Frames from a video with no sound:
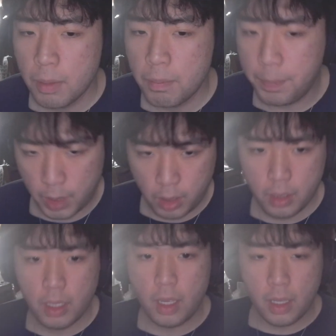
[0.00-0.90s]
But
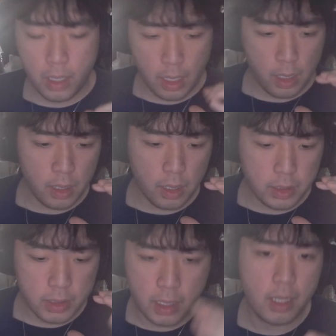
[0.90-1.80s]

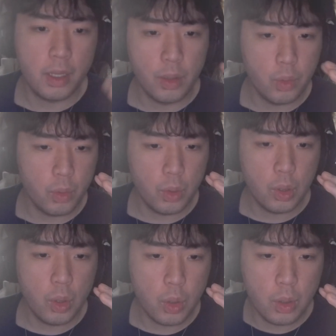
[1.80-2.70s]
say
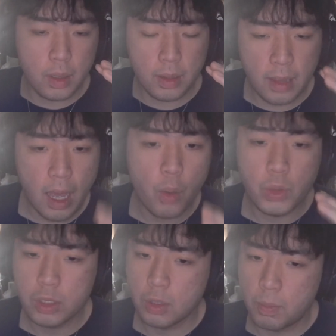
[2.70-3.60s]
that
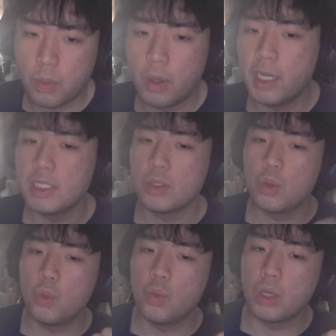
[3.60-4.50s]
was our price.
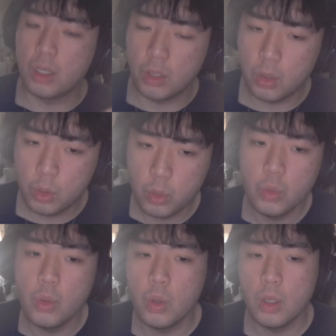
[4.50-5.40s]
Would
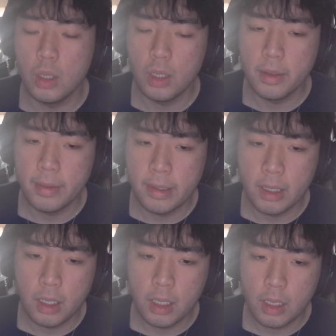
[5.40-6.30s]
you,
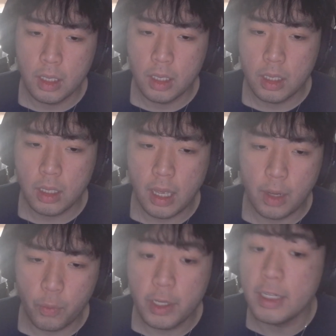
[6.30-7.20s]

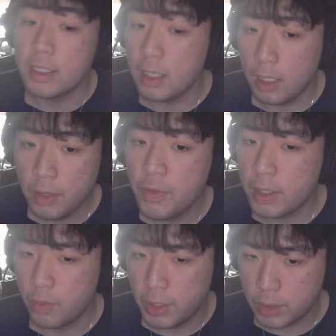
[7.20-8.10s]
and we deliver
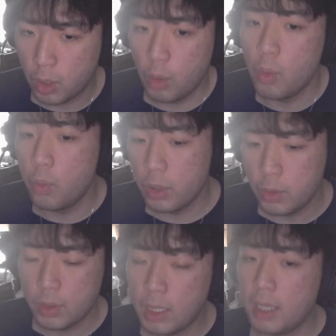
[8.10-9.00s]
the result, would
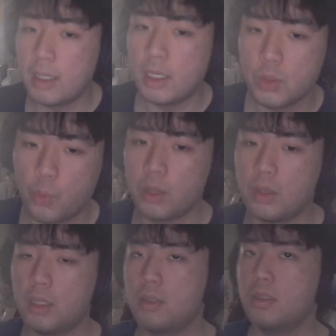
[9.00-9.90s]
you think that's worth it?